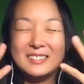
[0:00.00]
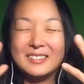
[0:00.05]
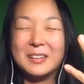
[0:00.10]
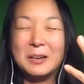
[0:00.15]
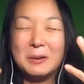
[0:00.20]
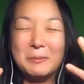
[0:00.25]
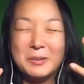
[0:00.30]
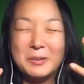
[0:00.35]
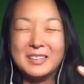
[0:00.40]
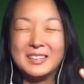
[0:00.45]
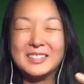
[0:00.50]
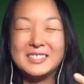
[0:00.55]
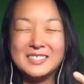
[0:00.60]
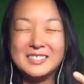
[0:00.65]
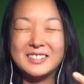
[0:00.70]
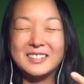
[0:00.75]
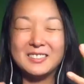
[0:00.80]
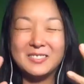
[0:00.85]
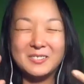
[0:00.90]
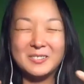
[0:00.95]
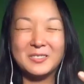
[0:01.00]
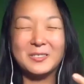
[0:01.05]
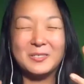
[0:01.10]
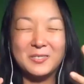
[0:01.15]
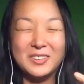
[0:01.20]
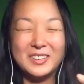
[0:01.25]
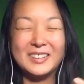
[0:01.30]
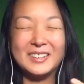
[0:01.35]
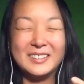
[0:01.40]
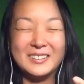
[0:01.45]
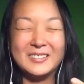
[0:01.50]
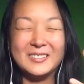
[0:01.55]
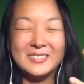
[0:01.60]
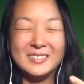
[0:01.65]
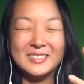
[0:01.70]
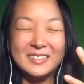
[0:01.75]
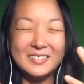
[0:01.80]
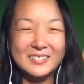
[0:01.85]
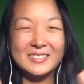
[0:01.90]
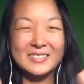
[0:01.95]
to Lama Yeshe through the
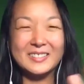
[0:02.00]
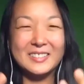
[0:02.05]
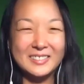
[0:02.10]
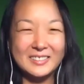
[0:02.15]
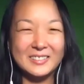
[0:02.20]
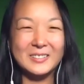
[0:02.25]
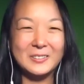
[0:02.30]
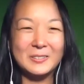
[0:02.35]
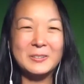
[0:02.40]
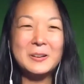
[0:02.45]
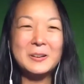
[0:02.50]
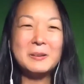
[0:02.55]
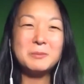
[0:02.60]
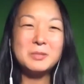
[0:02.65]
videos, hearing you,